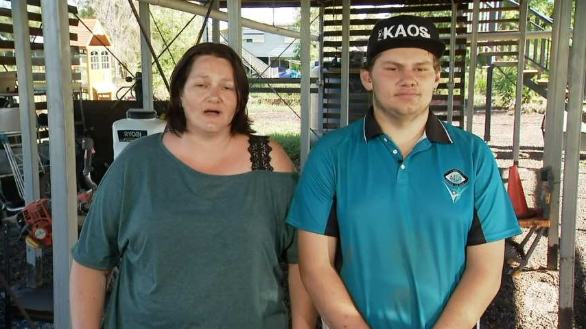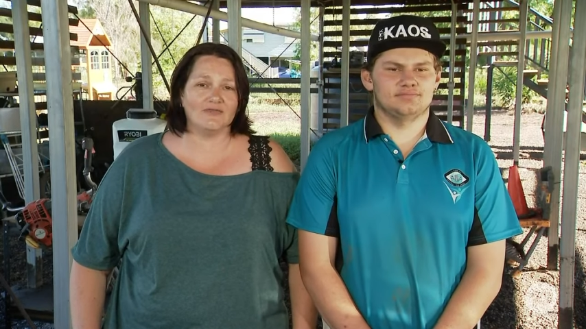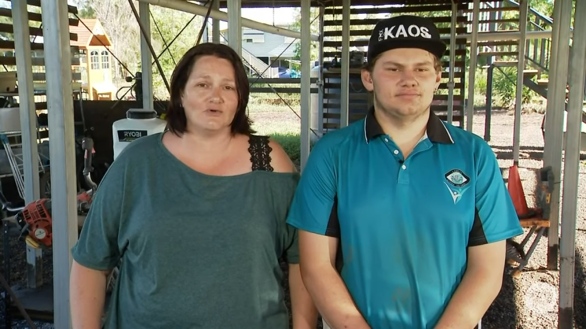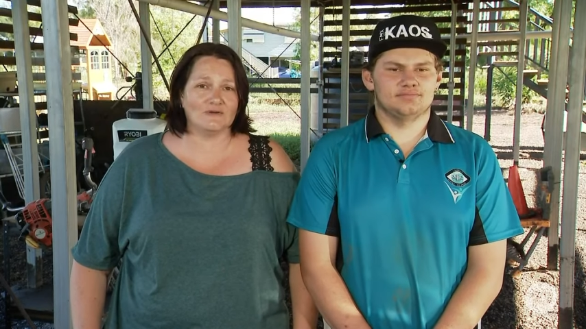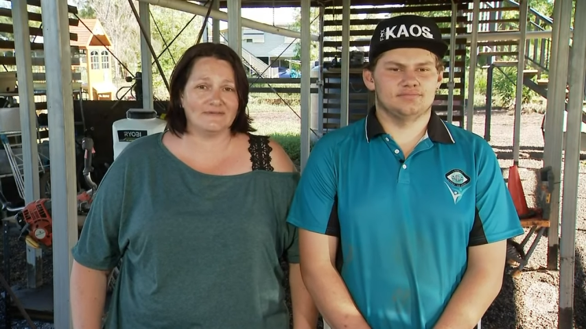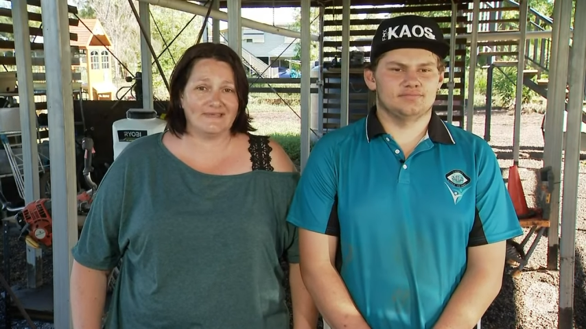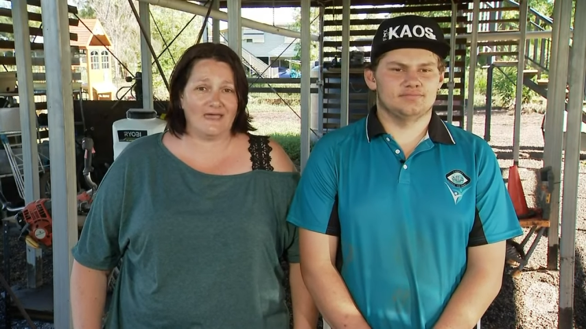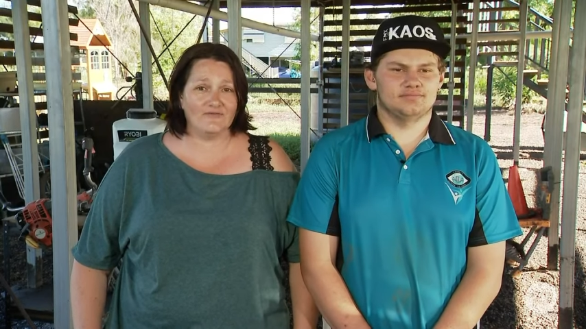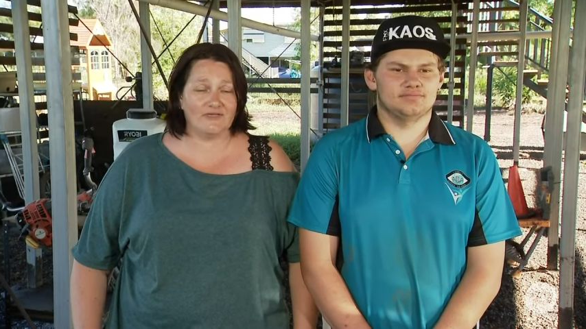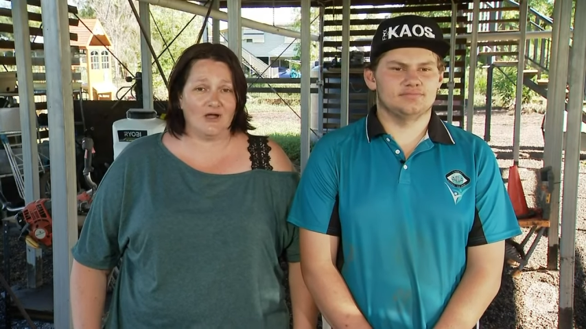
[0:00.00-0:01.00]
Speaker 1: I thought it was
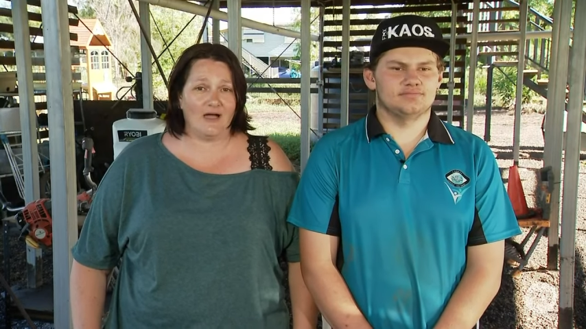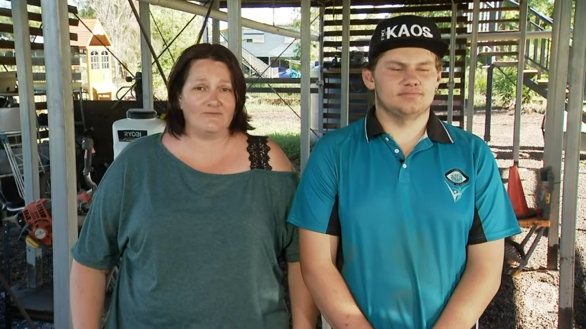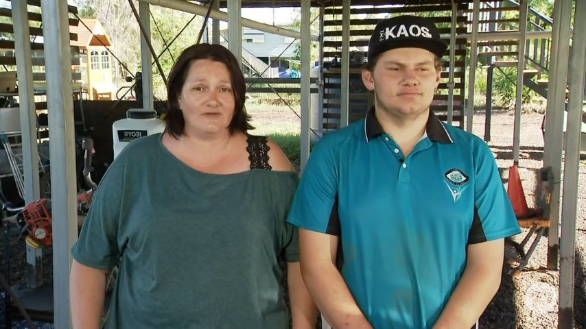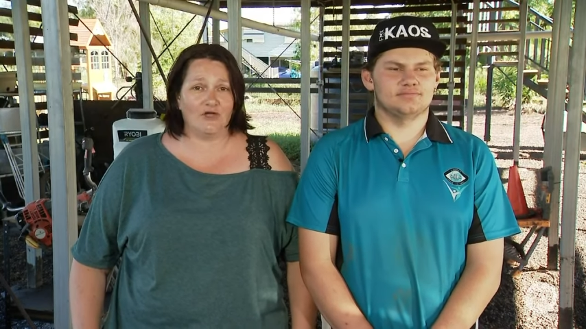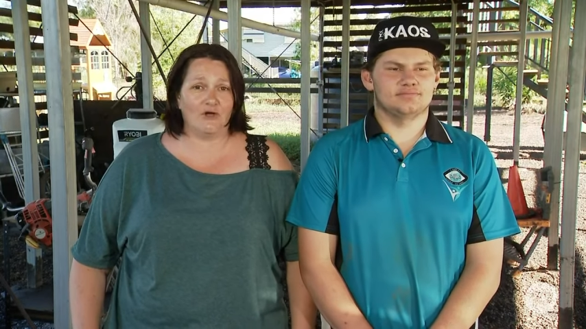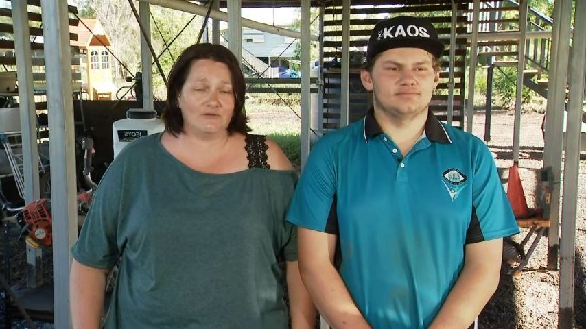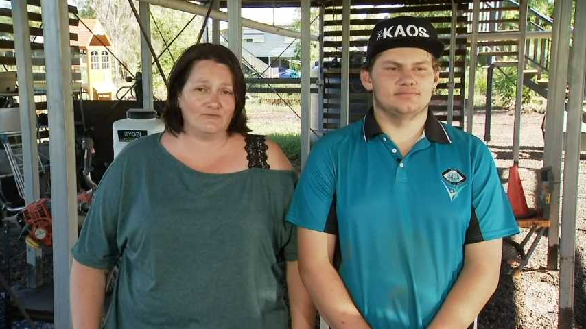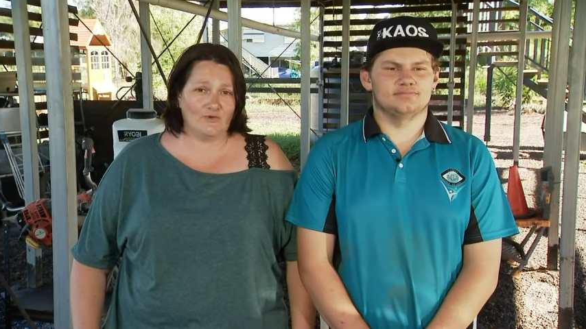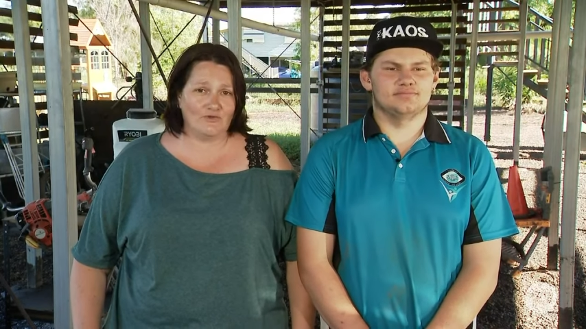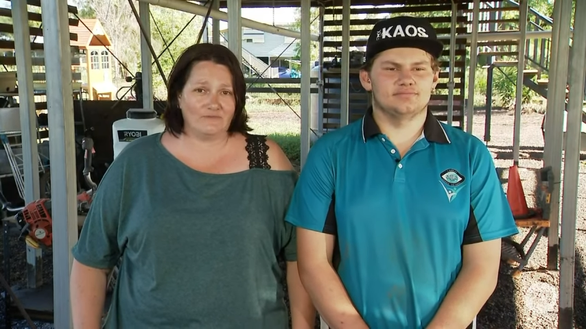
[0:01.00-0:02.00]
safer that I videoed
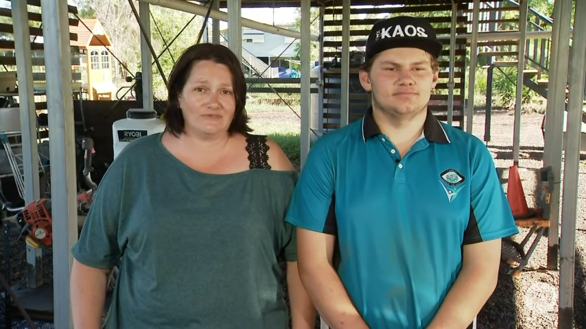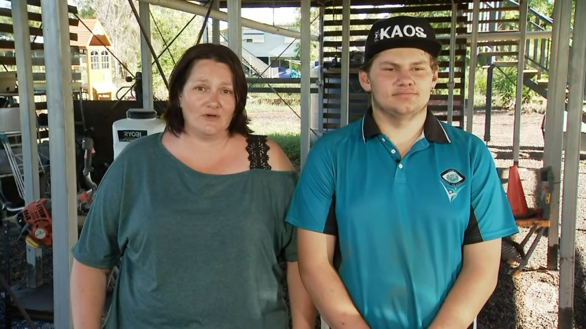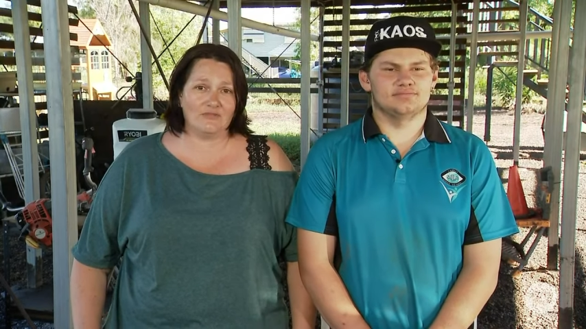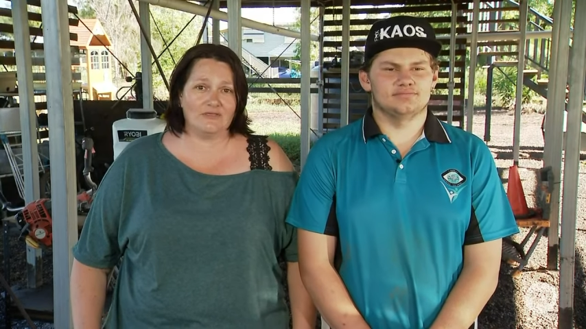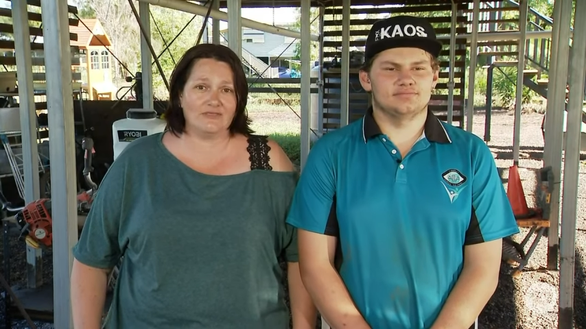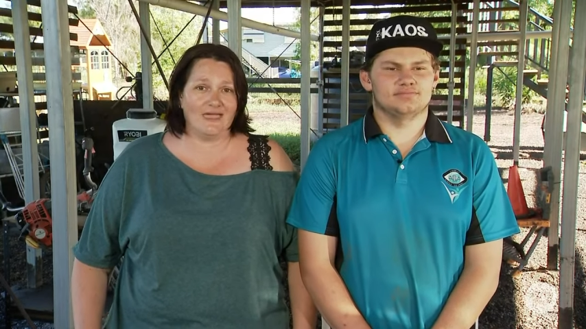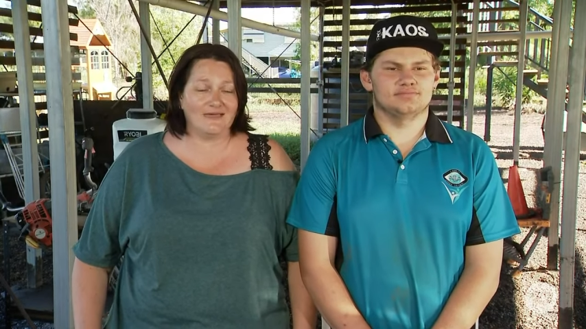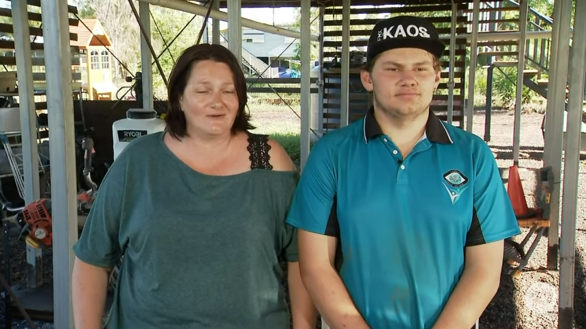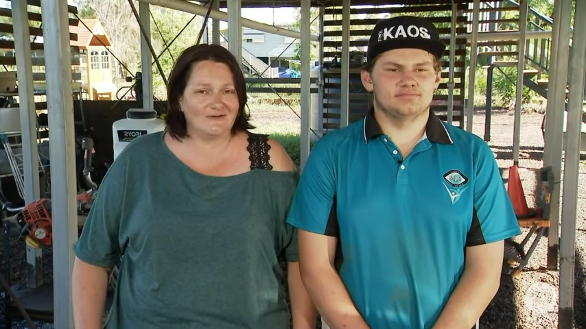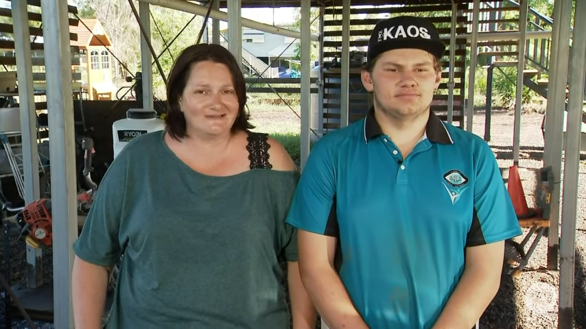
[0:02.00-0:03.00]
it for them so that they
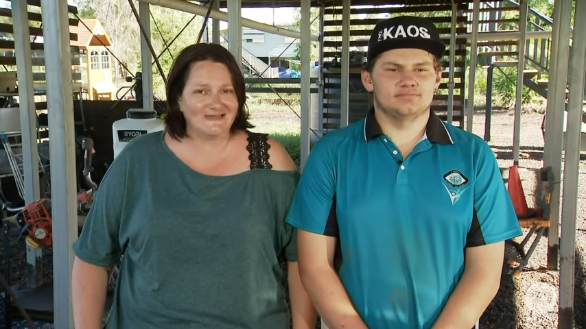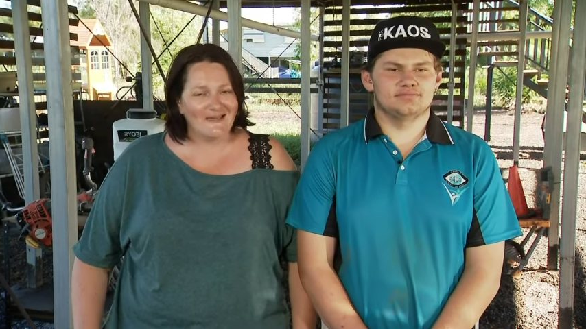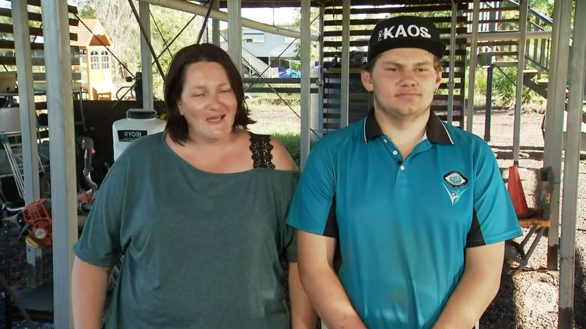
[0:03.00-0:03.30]
could,